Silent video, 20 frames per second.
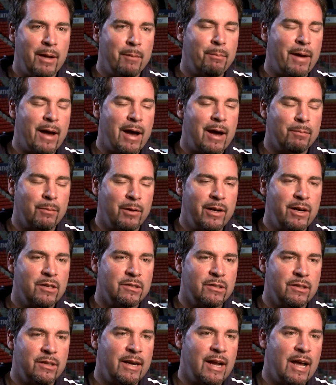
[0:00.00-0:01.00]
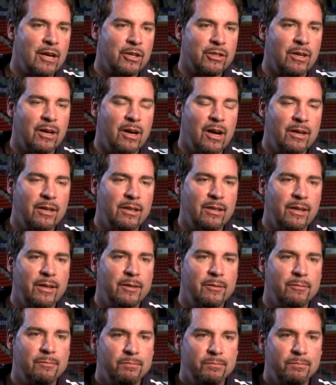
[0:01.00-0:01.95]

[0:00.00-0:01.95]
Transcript: impact players in the National Hockey League.